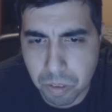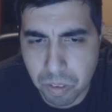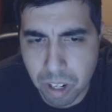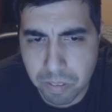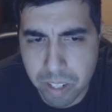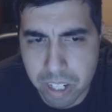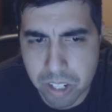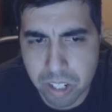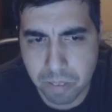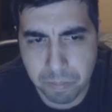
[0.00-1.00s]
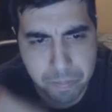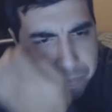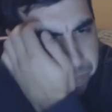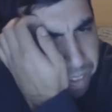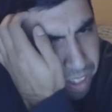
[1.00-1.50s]
raw fish.
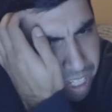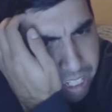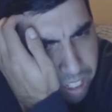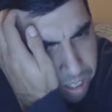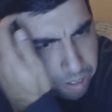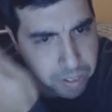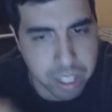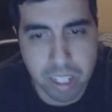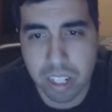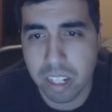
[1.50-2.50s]
That's the theory.